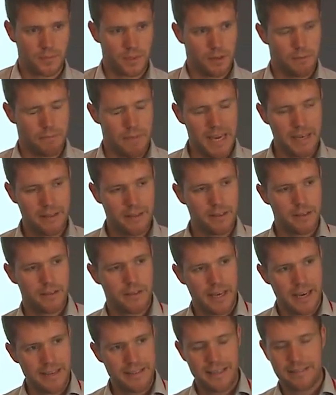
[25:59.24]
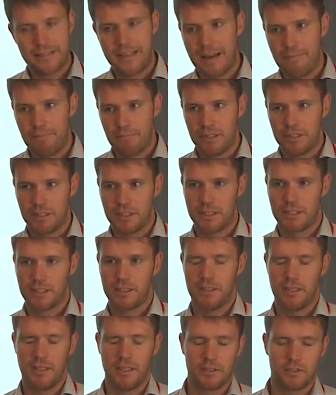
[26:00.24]
make the data
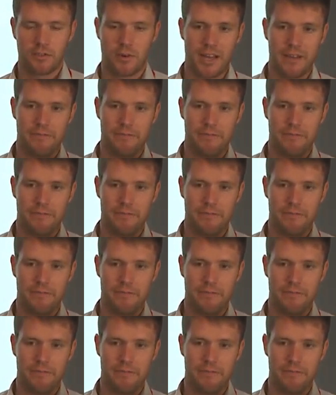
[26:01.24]
templates, try